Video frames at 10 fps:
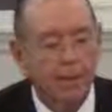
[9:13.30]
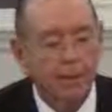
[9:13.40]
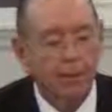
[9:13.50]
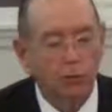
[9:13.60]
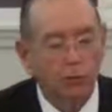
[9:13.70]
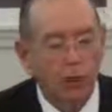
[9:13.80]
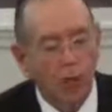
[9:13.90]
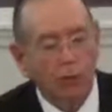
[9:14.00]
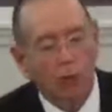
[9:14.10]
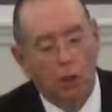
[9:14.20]
You know,
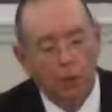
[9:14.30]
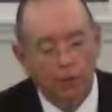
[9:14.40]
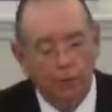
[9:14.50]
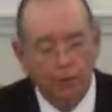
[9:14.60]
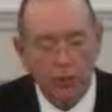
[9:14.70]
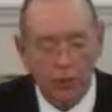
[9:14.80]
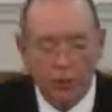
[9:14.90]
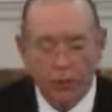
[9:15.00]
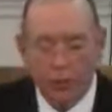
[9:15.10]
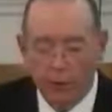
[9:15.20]
John wrote in 1
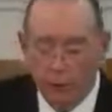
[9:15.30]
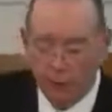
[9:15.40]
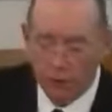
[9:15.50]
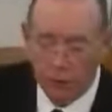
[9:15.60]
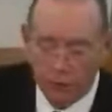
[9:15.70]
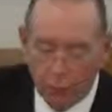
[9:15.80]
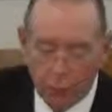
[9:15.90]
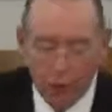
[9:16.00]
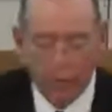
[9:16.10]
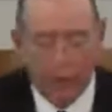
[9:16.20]
John 3 and verse
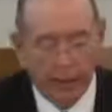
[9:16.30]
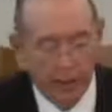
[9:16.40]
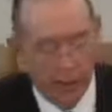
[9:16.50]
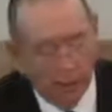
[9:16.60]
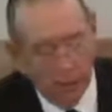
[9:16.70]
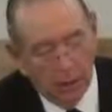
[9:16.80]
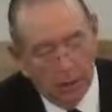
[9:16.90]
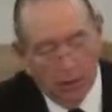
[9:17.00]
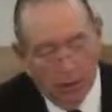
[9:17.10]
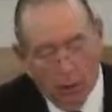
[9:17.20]
4 that
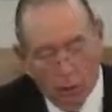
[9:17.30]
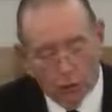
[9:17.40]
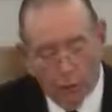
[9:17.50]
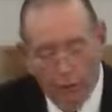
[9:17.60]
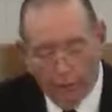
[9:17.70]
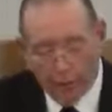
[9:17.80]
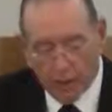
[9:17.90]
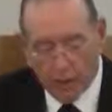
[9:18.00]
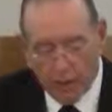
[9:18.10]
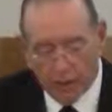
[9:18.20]
whosoever
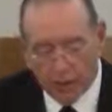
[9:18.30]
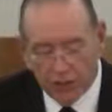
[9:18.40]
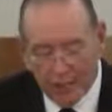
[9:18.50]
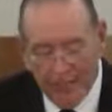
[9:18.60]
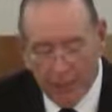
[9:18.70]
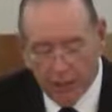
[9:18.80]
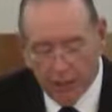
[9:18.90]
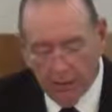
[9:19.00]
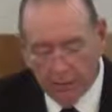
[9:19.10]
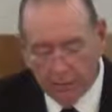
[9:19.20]
committeth
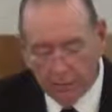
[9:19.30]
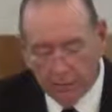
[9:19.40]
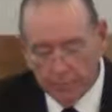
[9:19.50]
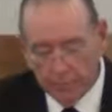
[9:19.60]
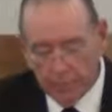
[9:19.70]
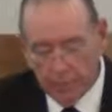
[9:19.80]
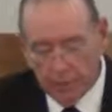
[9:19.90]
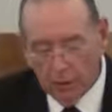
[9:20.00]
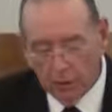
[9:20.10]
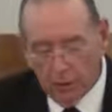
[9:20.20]
sin
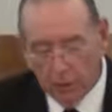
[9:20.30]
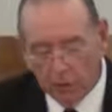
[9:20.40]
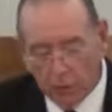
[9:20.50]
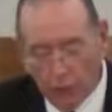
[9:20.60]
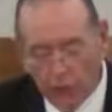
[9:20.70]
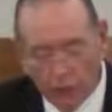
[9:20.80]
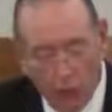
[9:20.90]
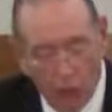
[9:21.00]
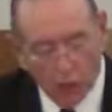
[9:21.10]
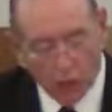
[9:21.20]
transgresses
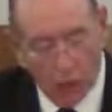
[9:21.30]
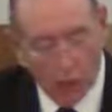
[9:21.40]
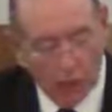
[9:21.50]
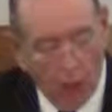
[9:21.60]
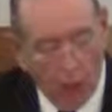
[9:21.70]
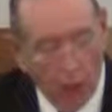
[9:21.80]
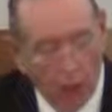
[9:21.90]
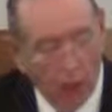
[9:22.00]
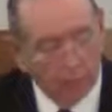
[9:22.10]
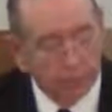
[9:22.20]
also the law.